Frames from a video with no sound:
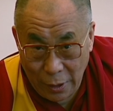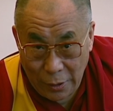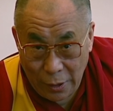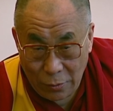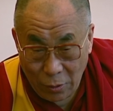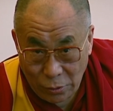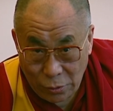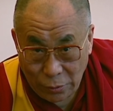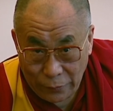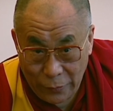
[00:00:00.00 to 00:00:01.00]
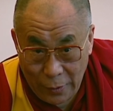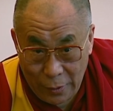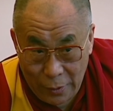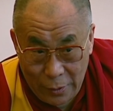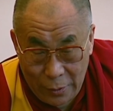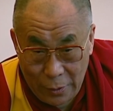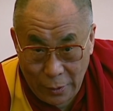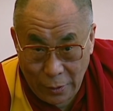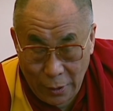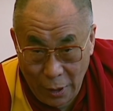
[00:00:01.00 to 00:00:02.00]
And then also
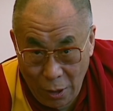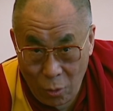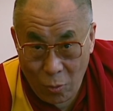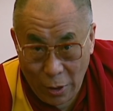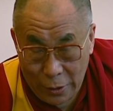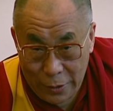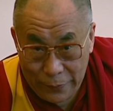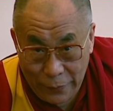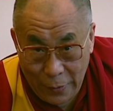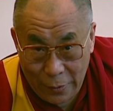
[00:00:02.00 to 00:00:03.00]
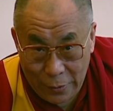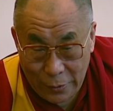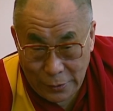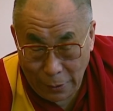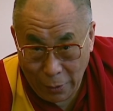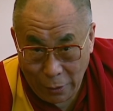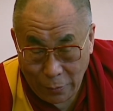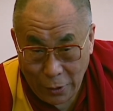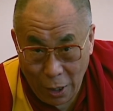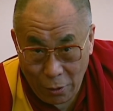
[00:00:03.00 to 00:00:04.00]
in our work, some
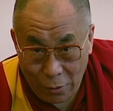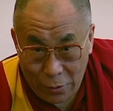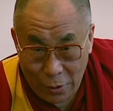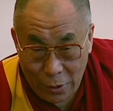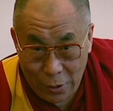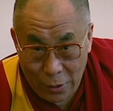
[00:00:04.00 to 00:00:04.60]
kind of dialogue